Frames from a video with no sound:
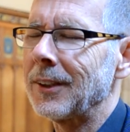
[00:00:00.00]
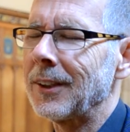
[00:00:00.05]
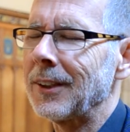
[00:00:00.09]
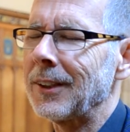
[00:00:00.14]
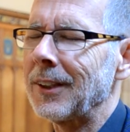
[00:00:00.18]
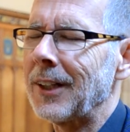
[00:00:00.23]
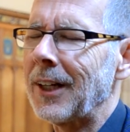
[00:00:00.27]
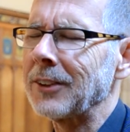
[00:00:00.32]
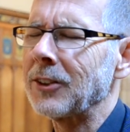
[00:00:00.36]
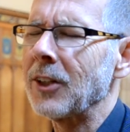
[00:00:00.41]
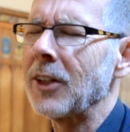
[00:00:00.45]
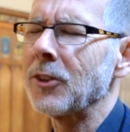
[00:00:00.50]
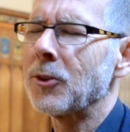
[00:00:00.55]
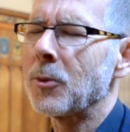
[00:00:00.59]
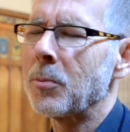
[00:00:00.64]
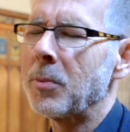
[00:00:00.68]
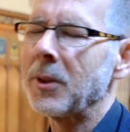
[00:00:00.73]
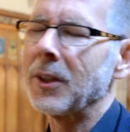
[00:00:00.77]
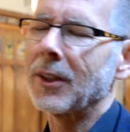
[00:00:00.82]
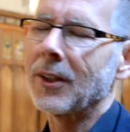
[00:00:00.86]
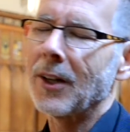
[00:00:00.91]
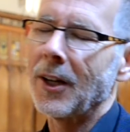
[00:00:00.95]
a
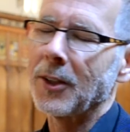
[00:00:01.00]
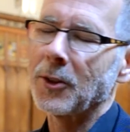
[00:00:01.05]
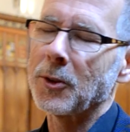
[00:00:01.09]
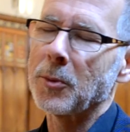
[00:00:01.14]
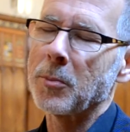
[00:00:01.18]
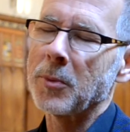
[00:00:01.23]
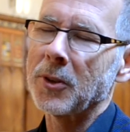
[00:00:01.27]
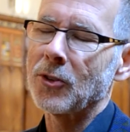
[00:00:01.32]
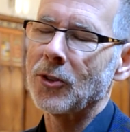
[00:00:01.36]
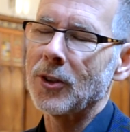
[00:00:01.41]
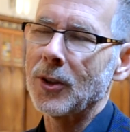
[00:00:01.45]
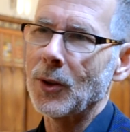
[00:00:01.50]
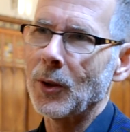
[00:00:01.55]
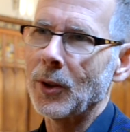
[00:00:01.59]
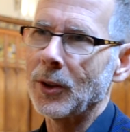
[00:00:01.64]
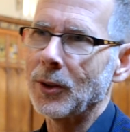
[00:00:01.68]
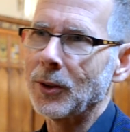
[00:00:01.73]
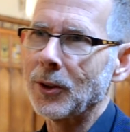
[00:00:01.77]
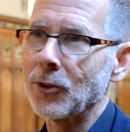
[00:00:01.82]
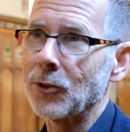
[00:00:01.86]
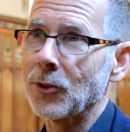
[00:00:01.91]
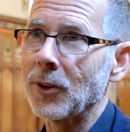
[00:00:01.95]
kind of
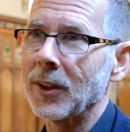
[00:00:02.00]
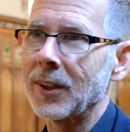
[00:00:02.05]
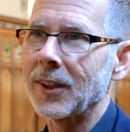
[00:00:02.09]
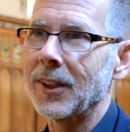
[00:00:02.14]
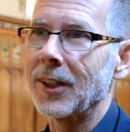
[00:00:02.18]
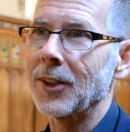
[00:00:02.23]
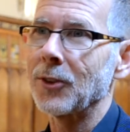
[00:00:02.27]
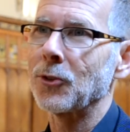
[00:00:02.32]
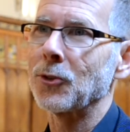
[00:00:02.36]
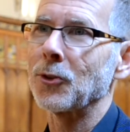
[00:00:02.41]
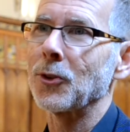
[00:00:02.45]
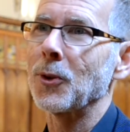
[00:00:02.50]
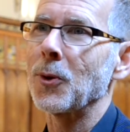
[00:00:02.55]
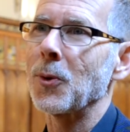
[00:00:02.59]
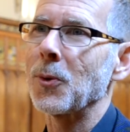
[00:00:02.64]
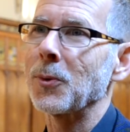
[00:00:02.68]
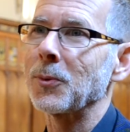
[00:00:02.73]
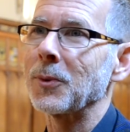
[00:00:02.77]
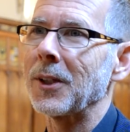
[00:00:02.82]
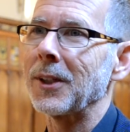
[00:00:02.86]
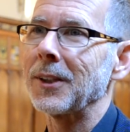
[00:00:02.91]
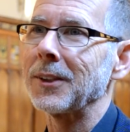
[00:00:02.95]
materialist, I guess.
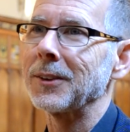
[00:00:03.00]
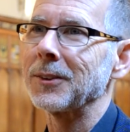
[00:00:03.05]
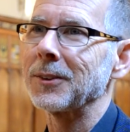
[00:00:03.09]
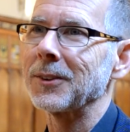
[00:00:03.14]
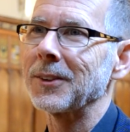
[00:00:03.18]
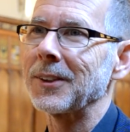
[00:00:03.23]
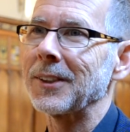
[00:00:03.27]
So I